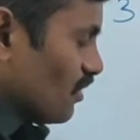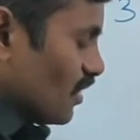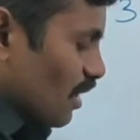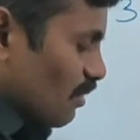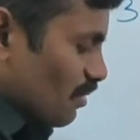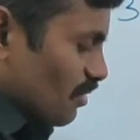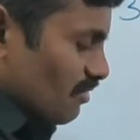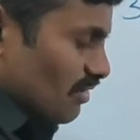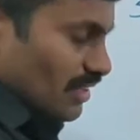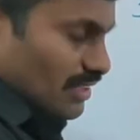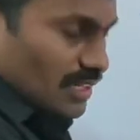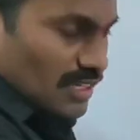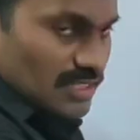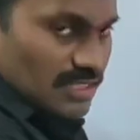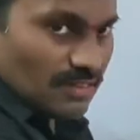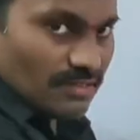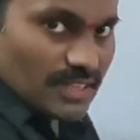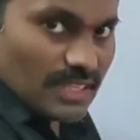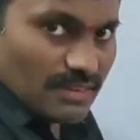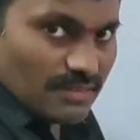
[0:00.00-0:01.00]
of common
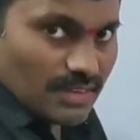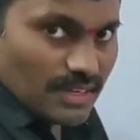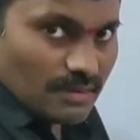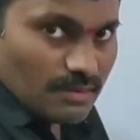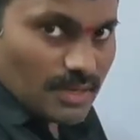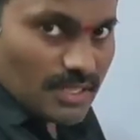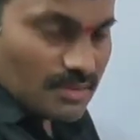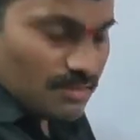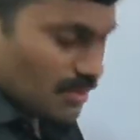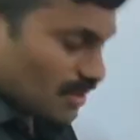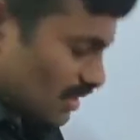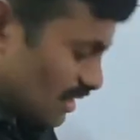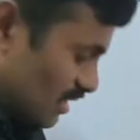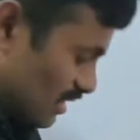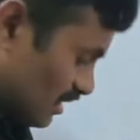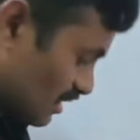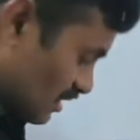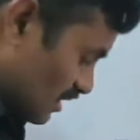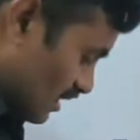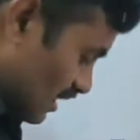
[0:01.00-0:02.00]
factors of the given numbers. But
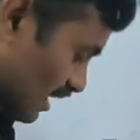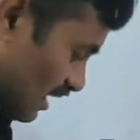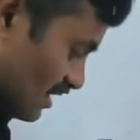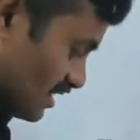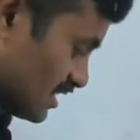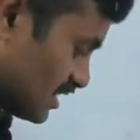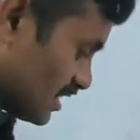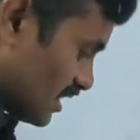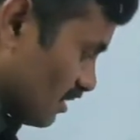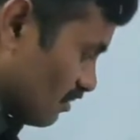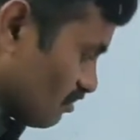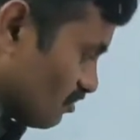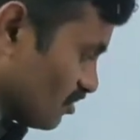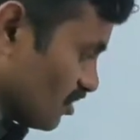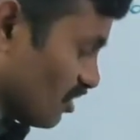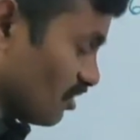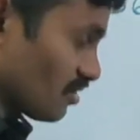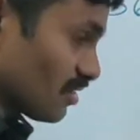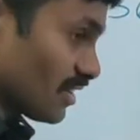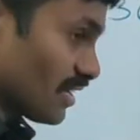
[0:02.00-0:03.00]
in LCM we
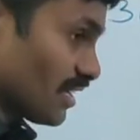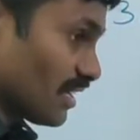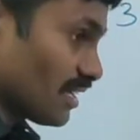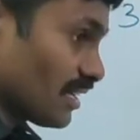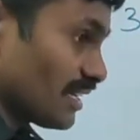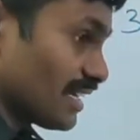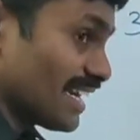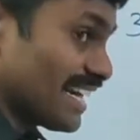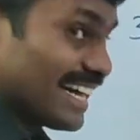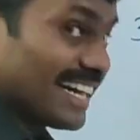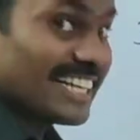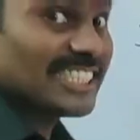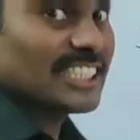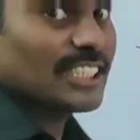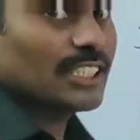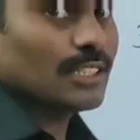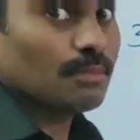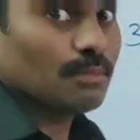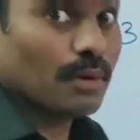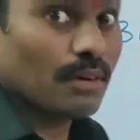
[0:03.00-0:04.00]
have to take
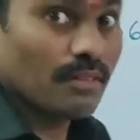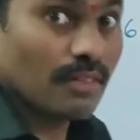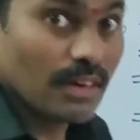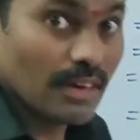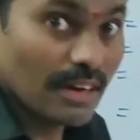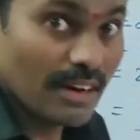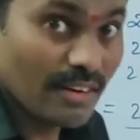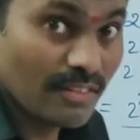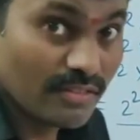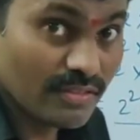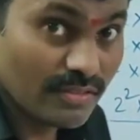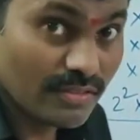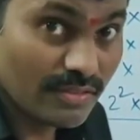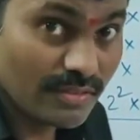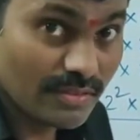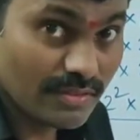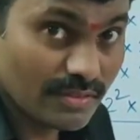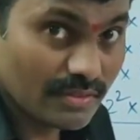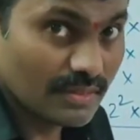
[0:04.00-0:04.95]
greatest power of